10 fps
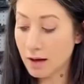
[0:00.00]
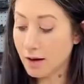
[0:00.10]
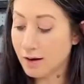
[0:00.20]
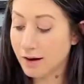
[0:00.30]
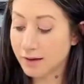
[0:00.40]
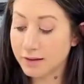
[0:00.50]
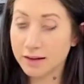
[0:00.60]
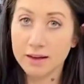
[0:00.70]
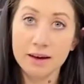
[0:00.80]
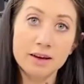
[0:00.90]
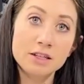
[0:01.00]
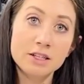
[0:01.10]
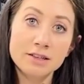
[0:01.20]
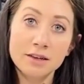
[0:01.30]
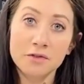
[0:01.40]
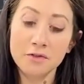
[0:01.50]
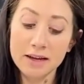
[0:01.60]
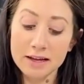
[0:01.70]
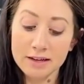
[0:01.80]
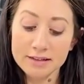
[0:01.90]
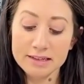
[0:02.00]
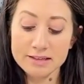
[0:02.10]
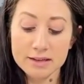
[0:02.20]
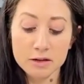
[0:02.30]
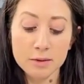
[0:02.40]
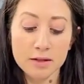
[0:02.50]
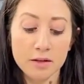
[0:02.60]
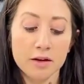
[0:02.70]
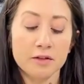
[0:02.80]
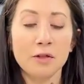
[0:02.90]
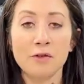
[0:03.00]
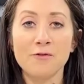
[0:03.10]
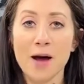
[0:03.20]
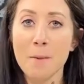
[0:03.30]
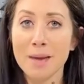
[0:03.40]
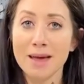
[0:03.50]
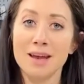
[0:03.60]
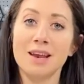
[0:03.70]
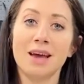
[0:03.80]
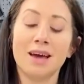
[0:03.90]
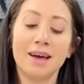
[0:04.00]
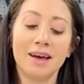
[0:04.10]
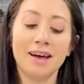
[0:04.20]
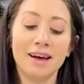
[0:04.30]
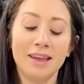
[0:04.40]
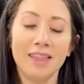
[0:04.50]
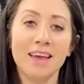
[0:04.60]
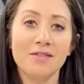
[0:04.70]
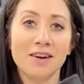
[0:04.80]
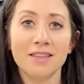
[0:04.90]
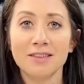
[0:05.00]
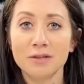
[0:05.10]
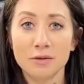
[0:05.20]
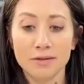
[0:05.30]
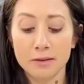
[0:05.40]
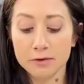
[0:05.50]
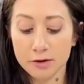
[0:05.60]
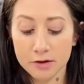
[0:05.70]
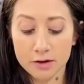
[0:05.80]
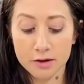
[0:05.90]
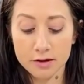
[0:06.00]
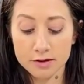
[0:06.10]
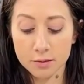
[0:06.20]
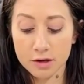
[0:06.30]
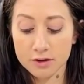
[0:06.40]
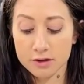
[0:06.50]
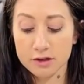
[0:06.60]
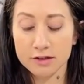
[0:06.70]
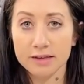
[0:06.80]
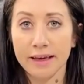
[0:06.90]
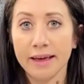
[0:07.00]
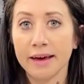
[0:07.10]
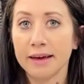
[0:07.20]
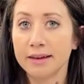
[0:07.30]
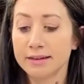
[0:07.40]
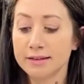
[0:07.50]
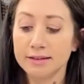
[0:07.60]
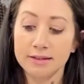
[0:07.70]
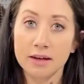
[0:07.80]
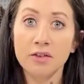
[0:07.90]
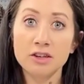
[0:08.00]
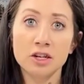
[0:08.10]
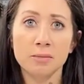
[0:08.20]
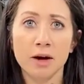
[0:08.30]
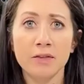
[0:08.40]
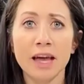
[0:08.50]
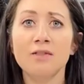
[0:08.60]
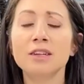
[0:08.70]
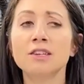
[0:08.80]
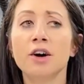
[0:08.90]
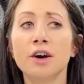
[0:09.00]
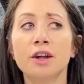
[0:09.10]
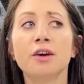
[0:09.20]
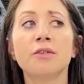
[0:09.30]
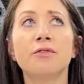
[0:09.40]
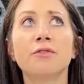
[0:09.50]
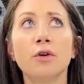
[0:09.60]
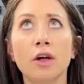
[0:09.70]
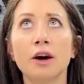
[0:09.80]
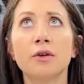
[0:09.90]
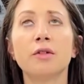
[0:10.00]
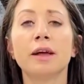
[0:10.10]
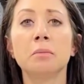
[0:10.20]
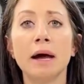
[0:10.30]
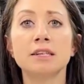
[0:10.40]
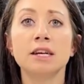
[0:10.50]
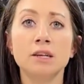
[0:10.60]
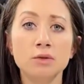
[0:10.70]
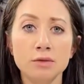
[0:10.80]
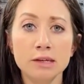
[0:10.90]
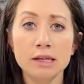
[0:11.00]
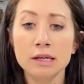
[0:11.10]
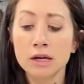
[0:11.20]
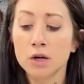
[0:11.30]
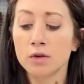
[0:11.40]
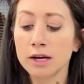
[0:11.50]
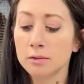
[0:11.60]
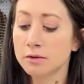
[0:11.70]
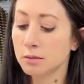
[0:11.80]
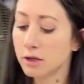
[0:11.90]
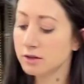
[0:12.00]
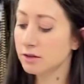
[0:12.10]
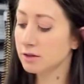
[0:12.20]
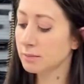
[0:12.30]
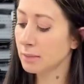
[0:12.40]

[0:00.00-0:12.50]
All right, the GSL Phoenix is a little bit longer than the Fat Man. They have all these cool names for their suppressors, and definitely check them out. They have a ton of full auto, like Mac 10 Uzi rated suppressors.